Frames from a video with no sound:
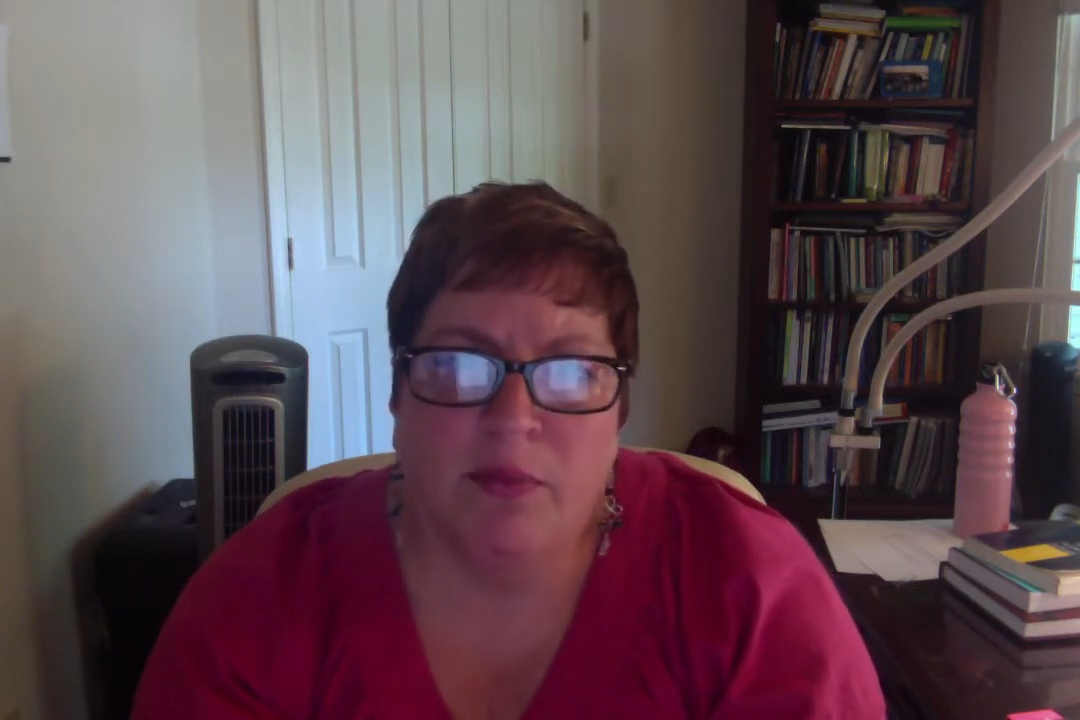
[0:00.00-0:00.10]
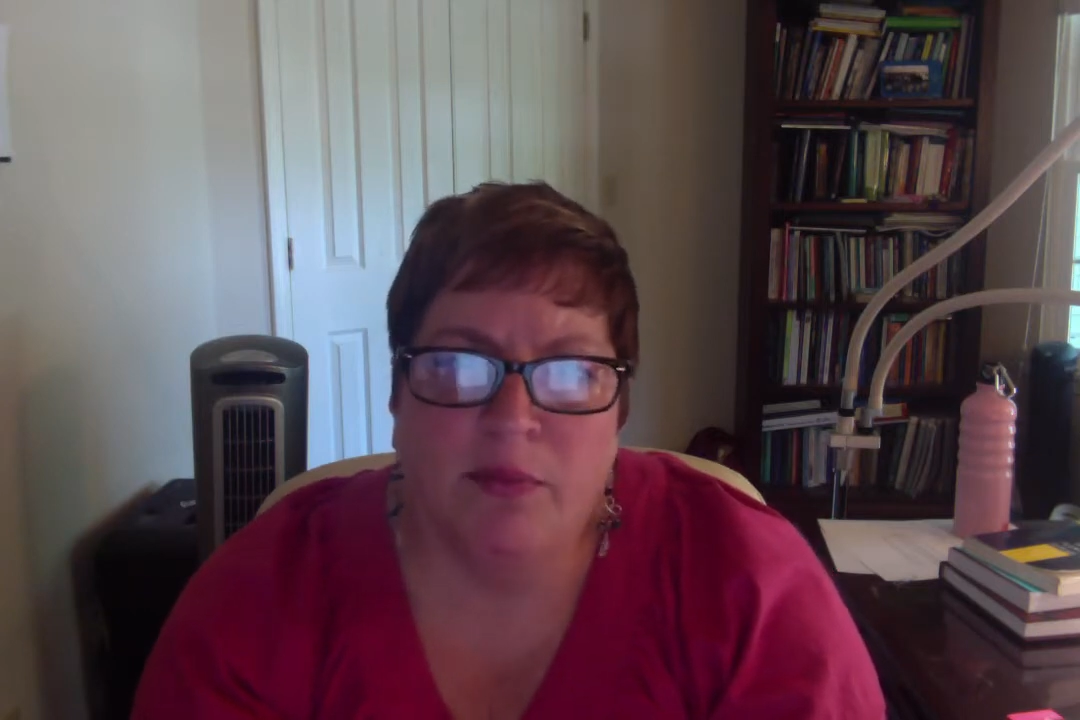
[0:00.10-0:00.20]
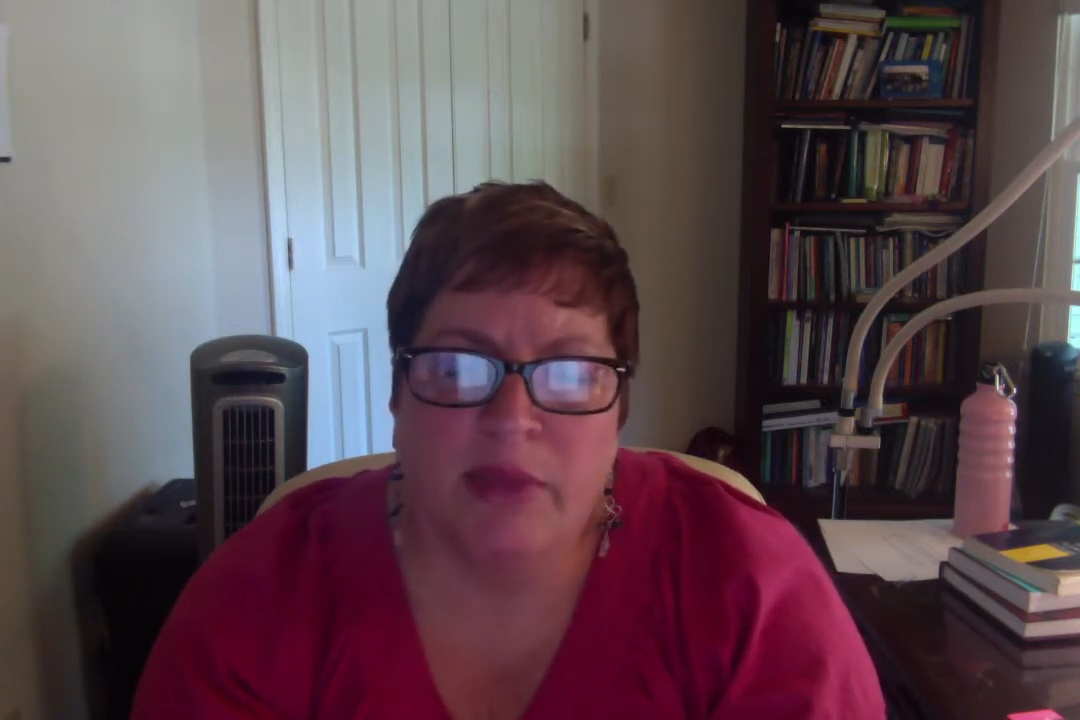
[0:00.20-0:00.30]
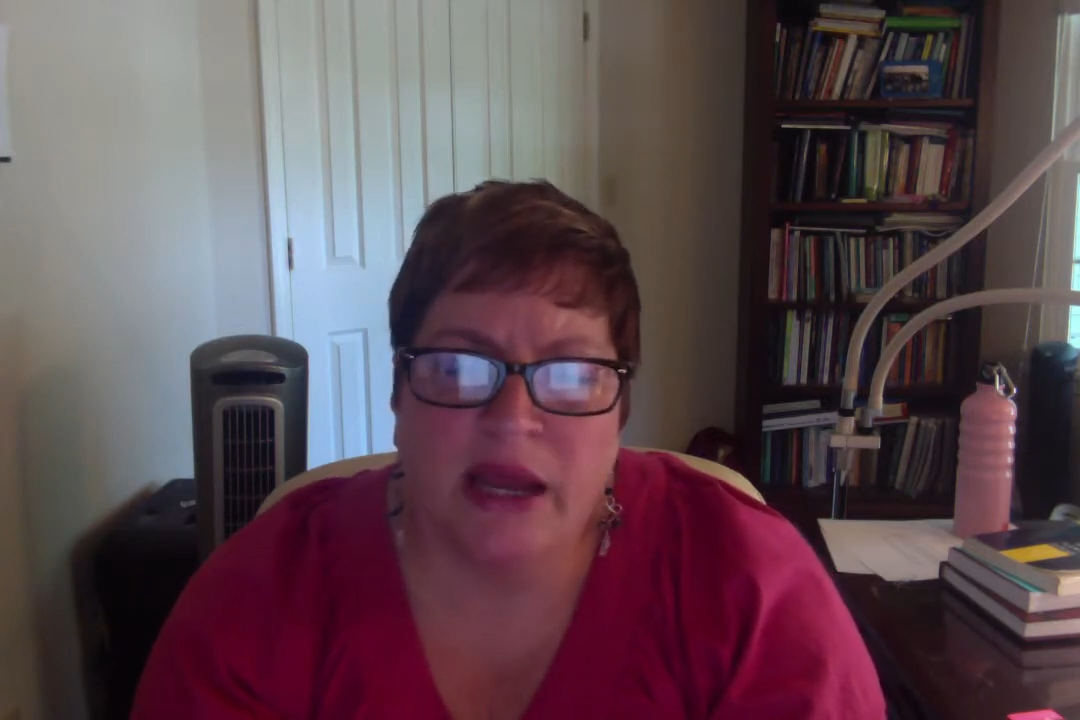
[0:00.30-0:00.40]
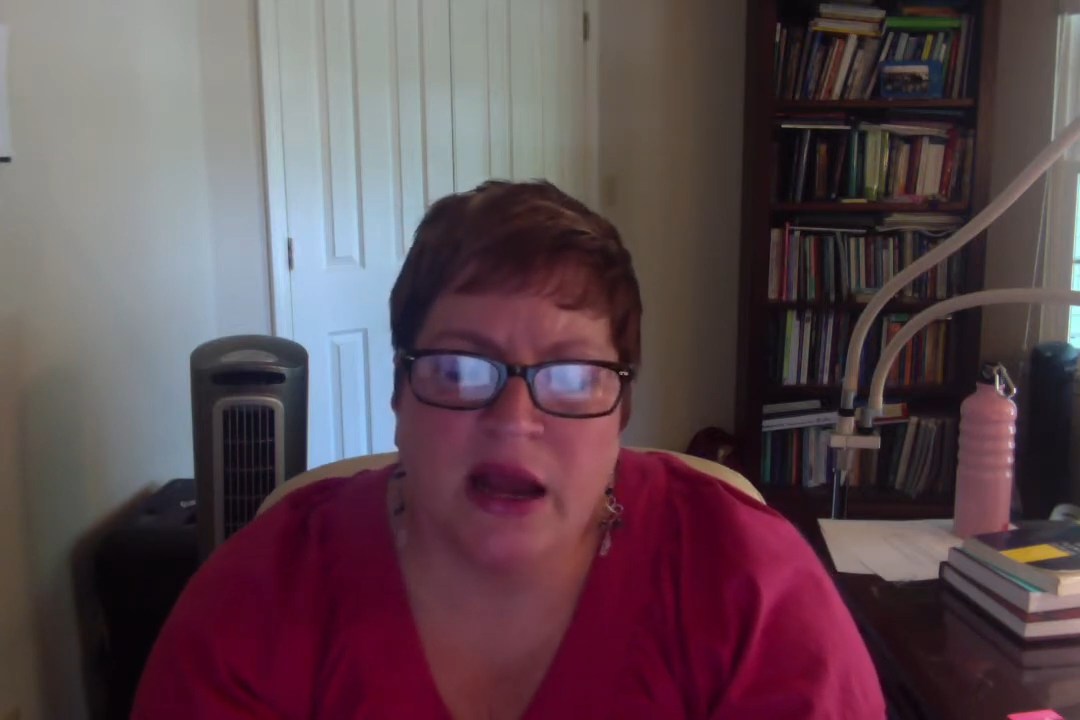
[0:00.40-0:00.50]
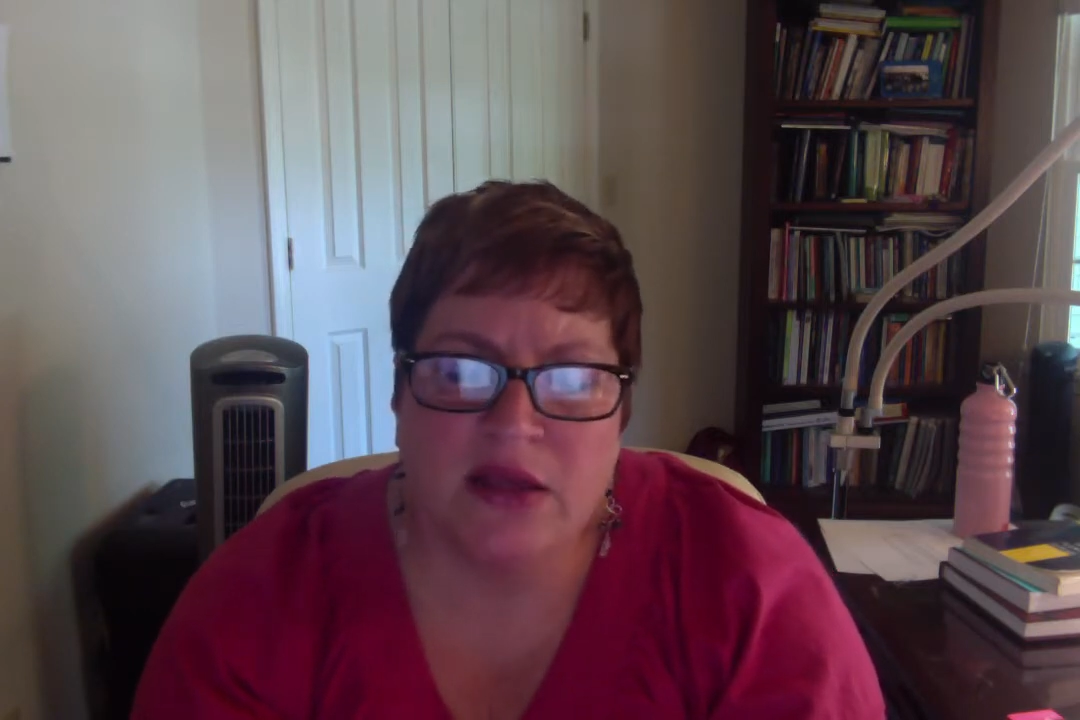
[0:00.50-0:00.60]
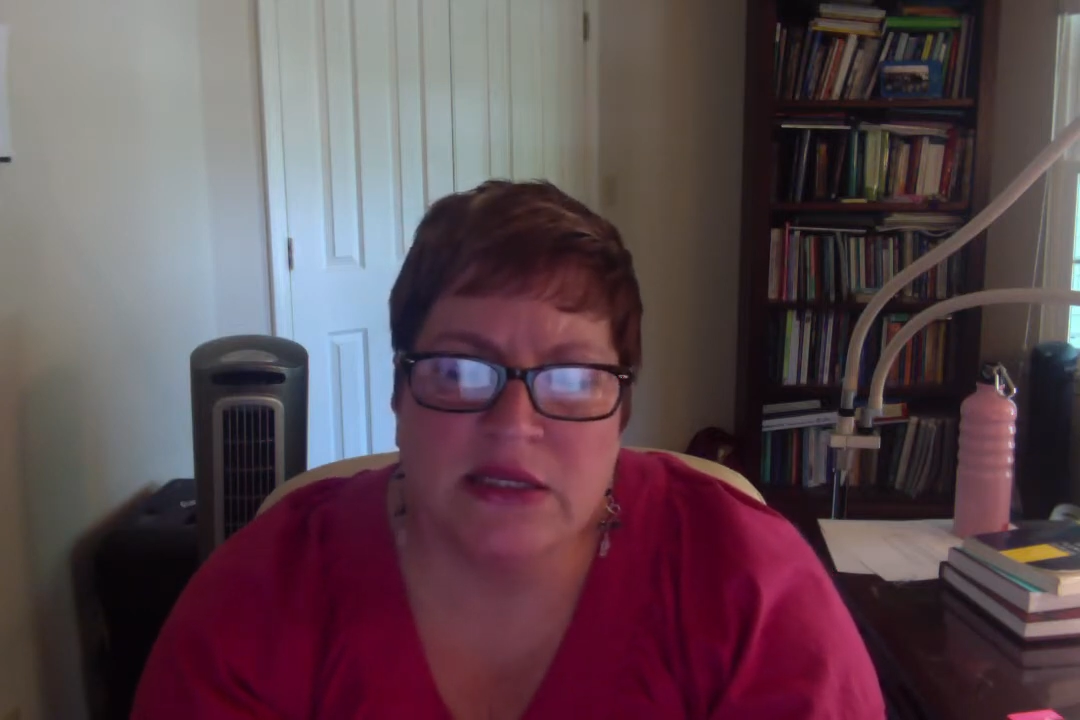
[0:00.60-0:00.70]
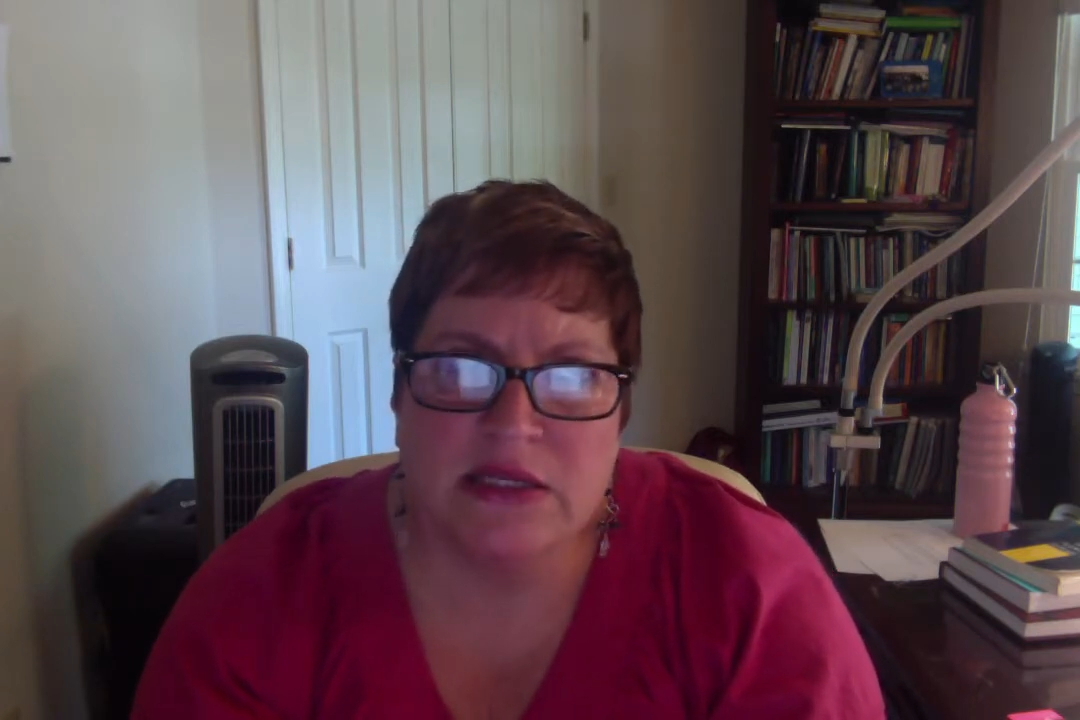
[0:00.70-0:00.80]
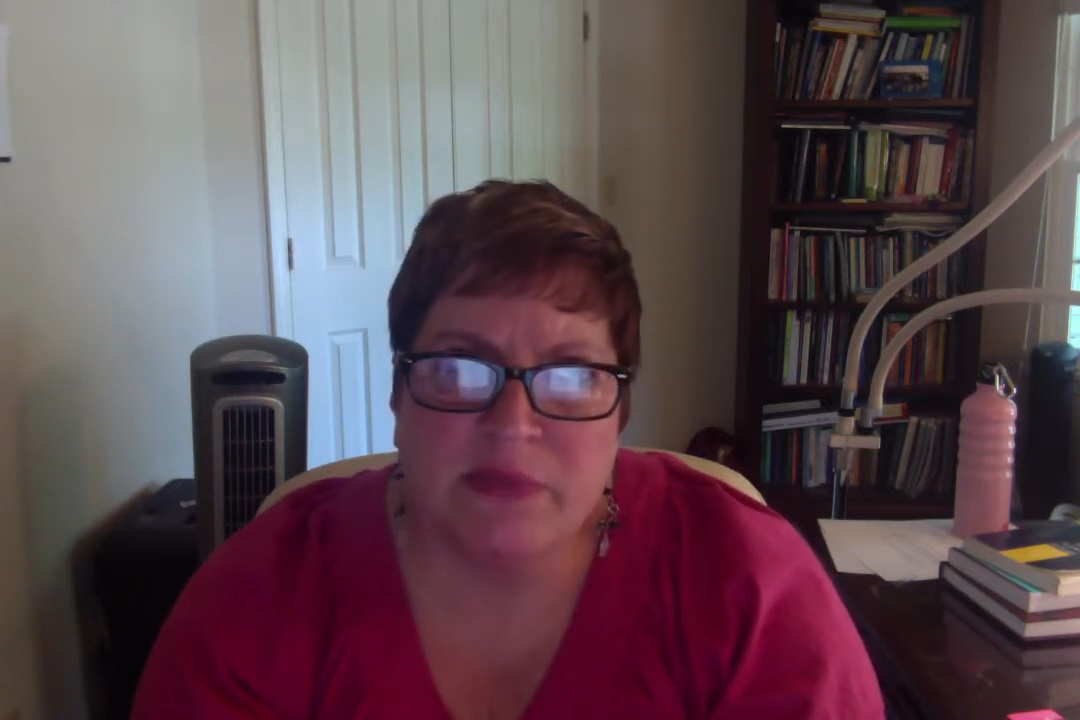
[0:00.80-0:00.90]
Because these